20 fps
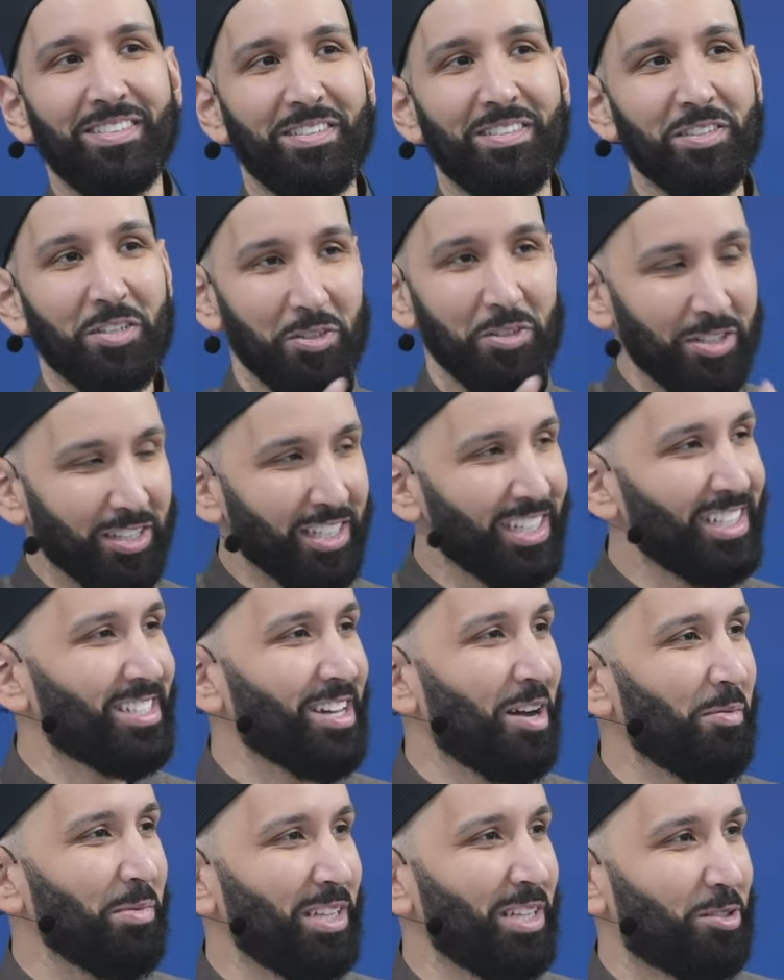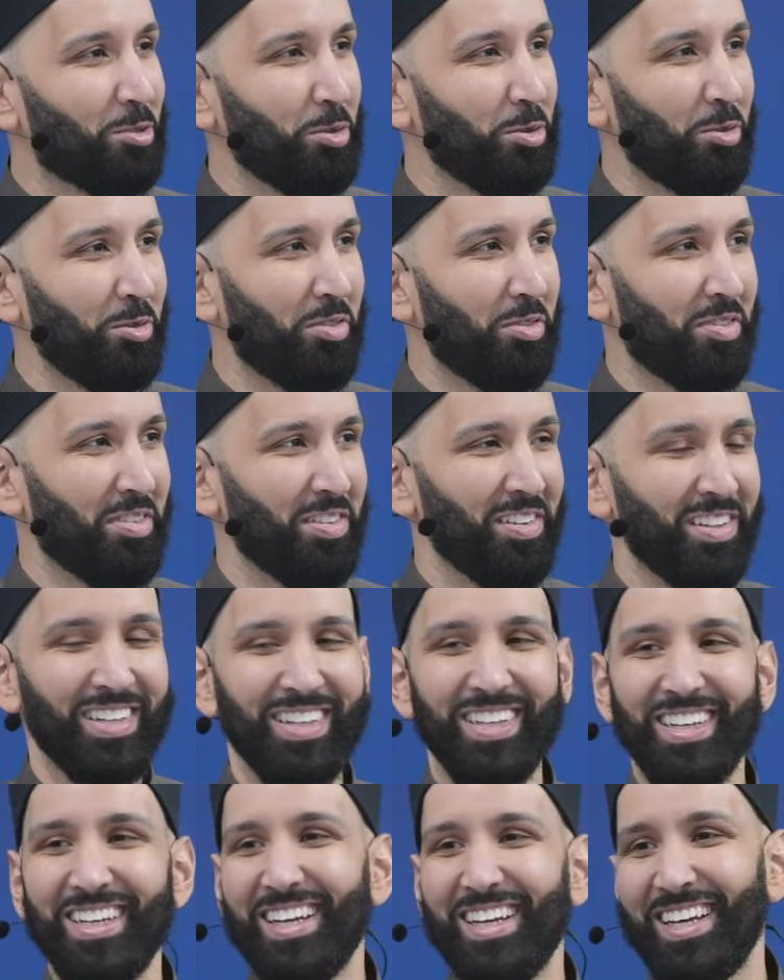So you're going to tell me the truth.
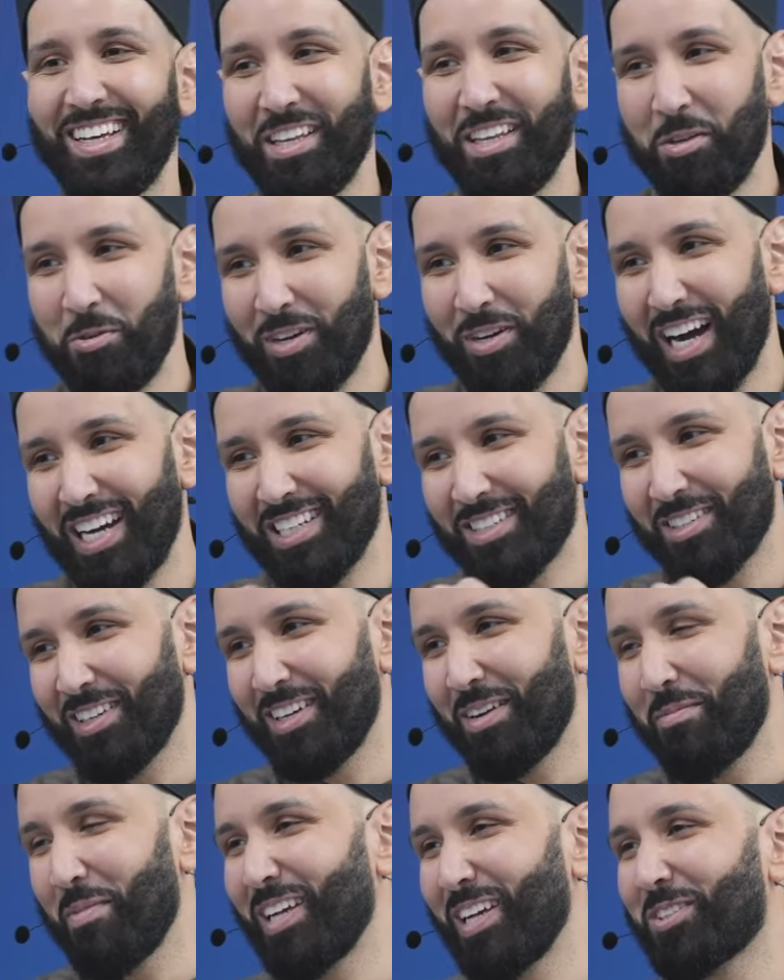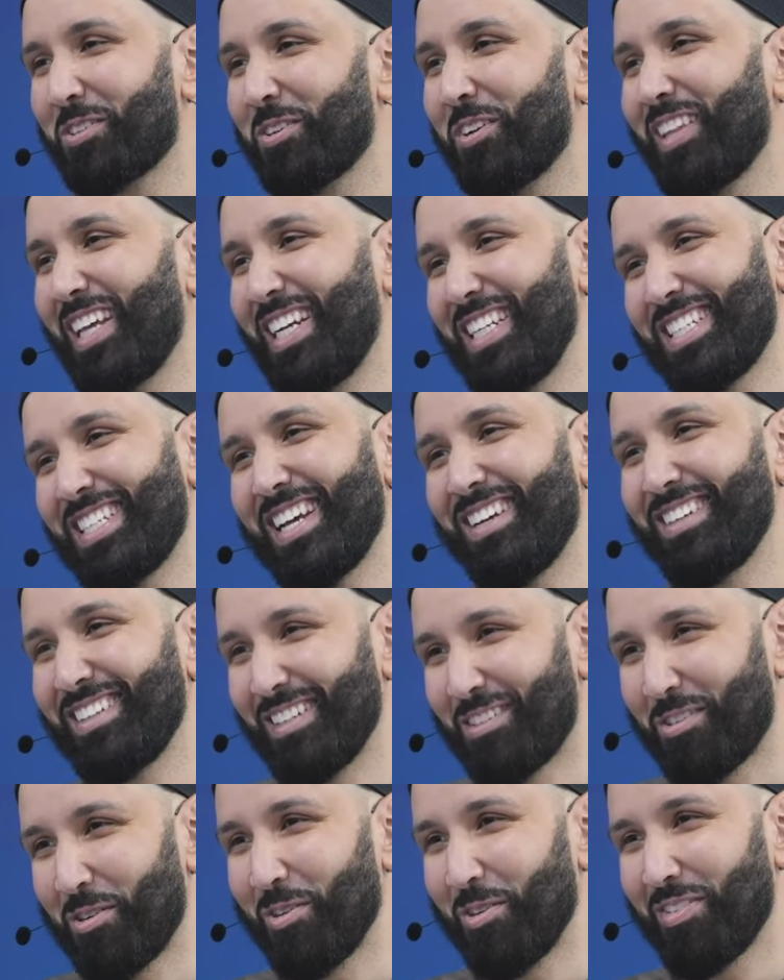You guys are going to make sure that he's telling
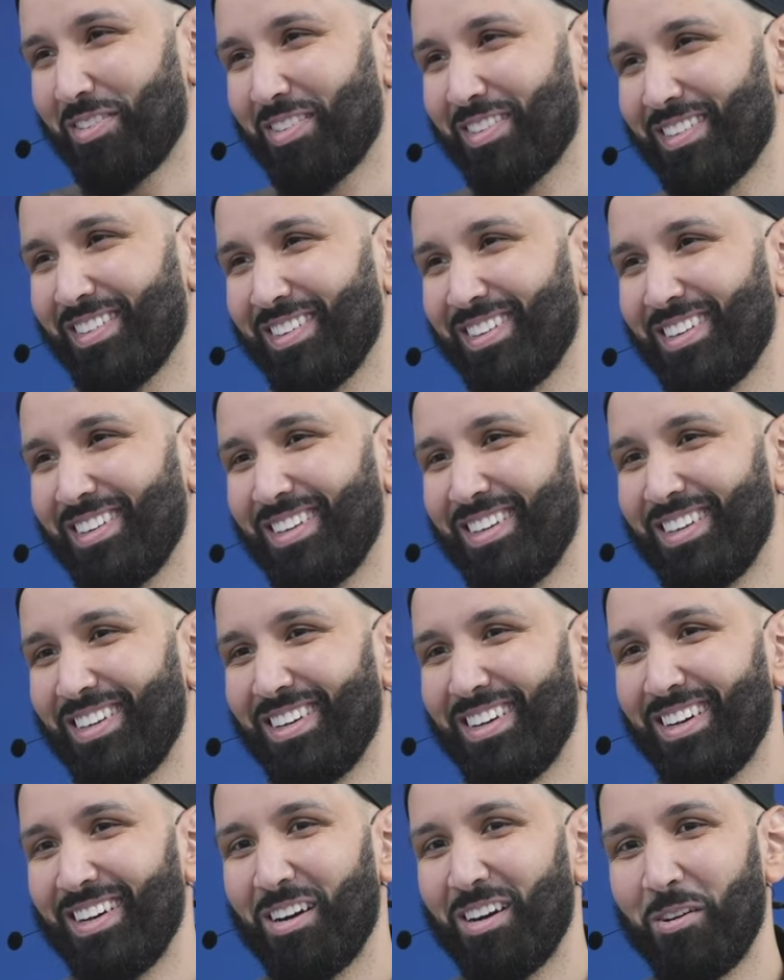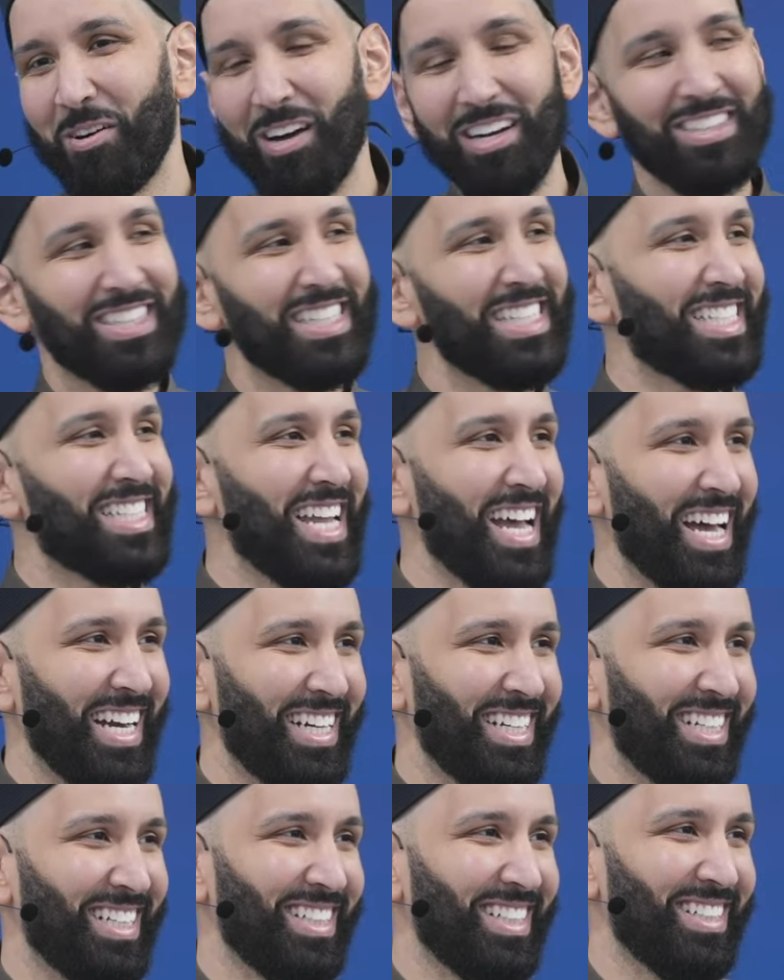the truth, or else he's
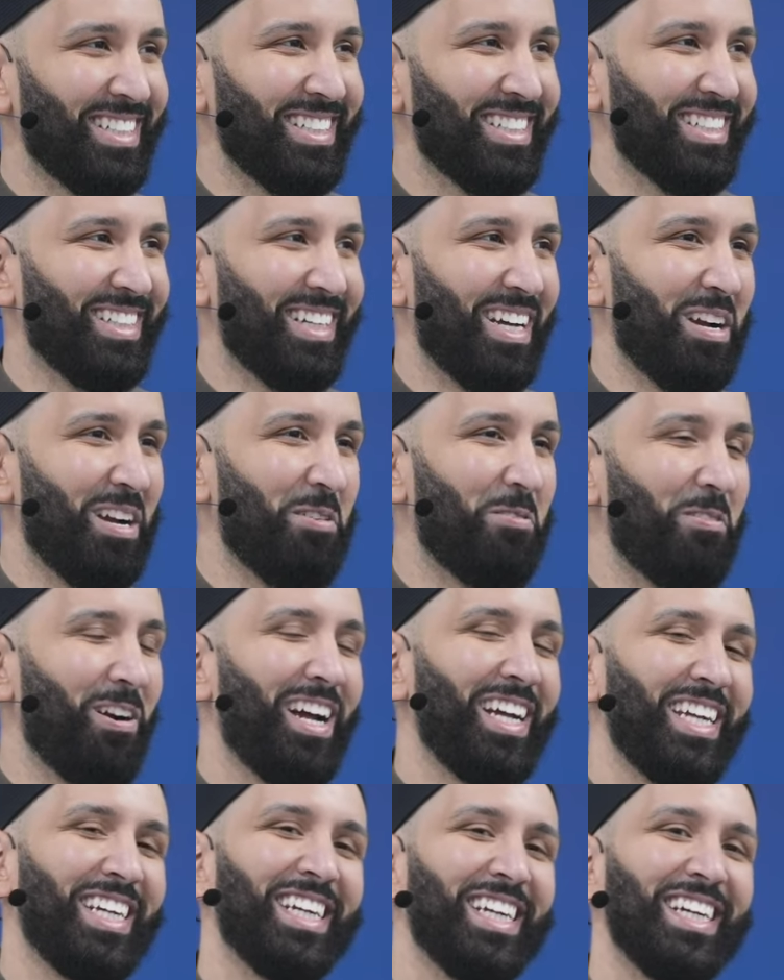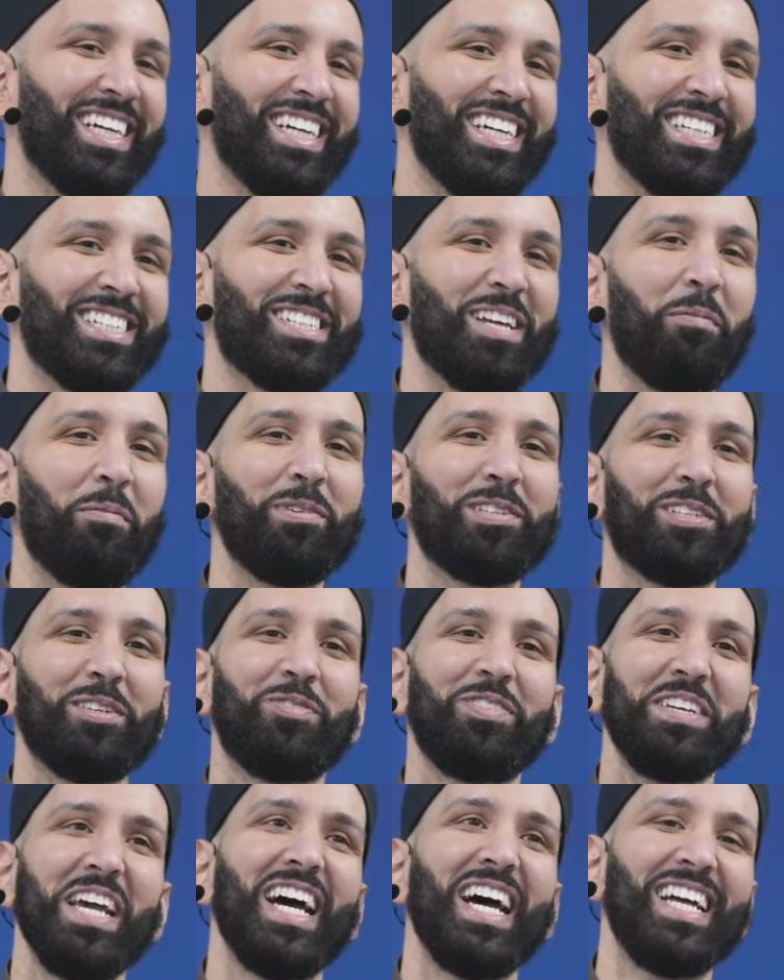dead, right? So Abu
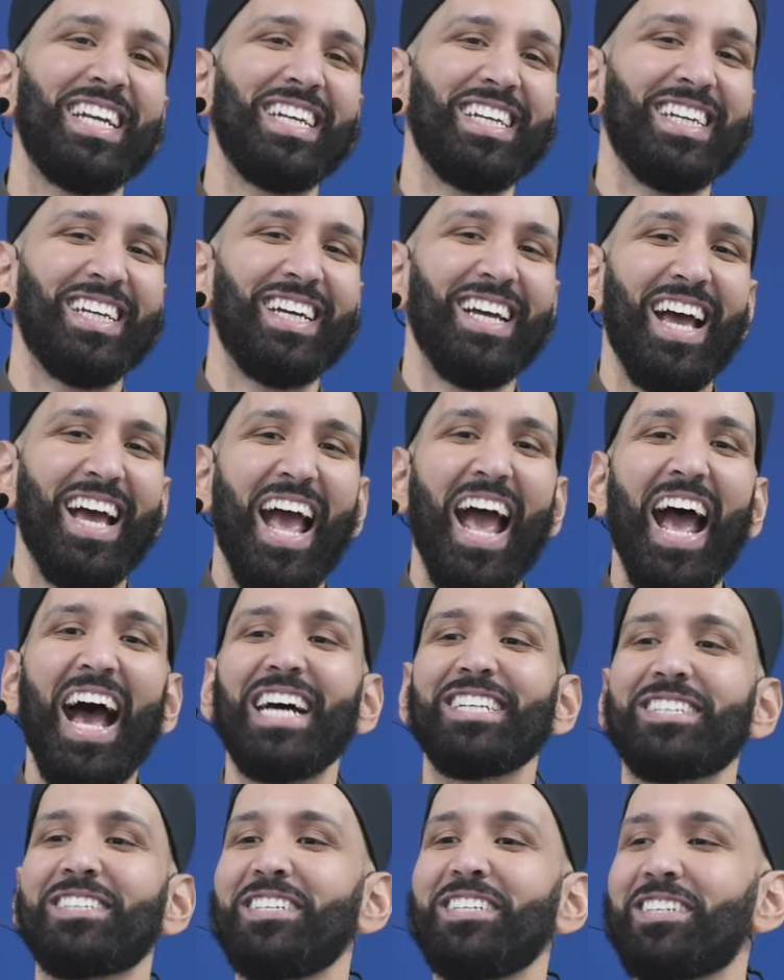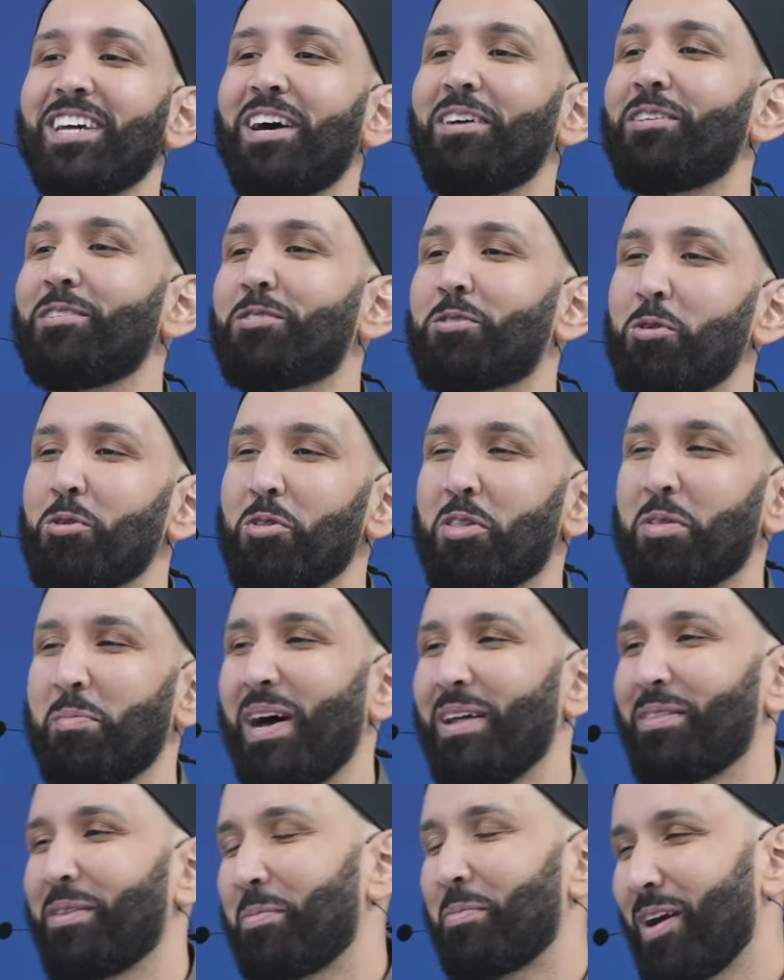Sufyan has to tell the truth
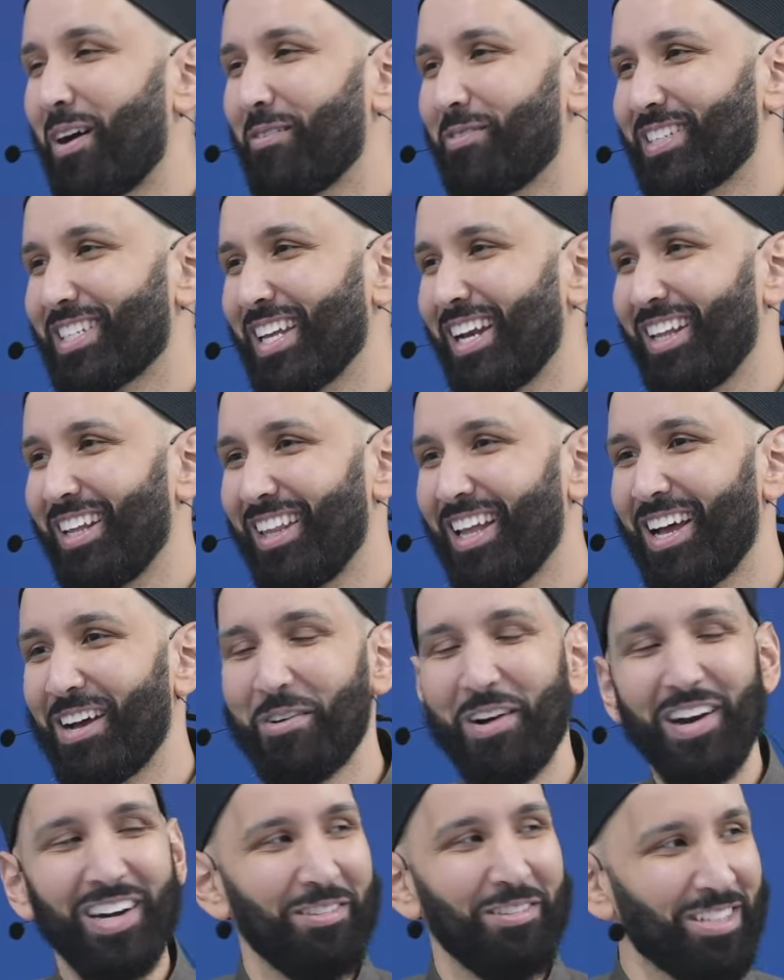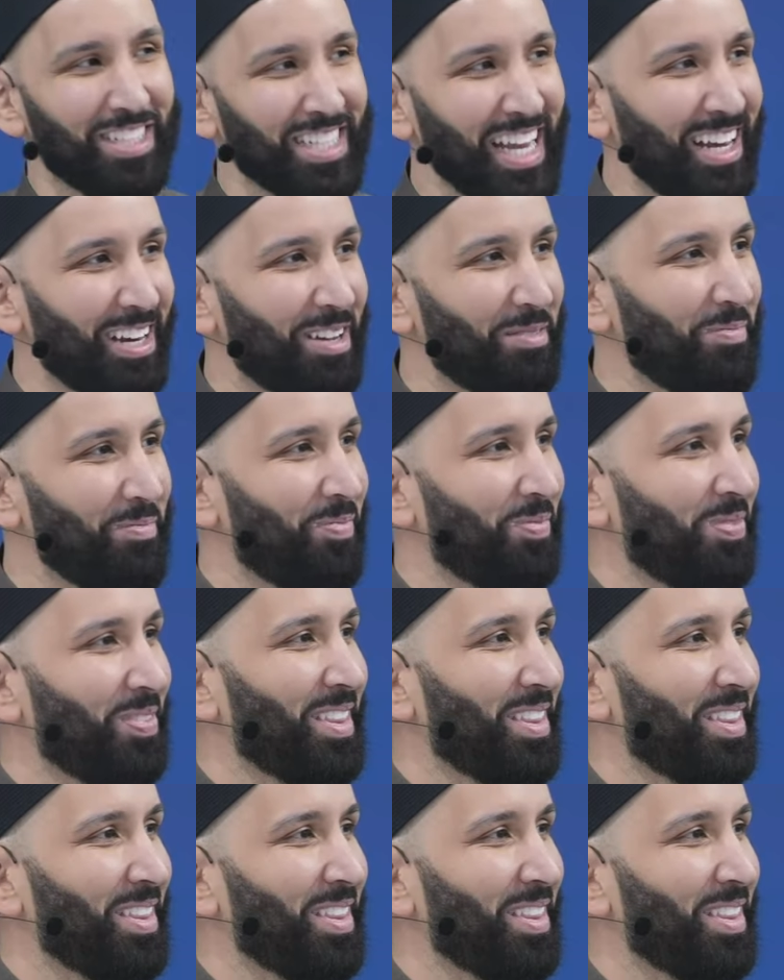about the Prophet sallallahu alaihi wasallam,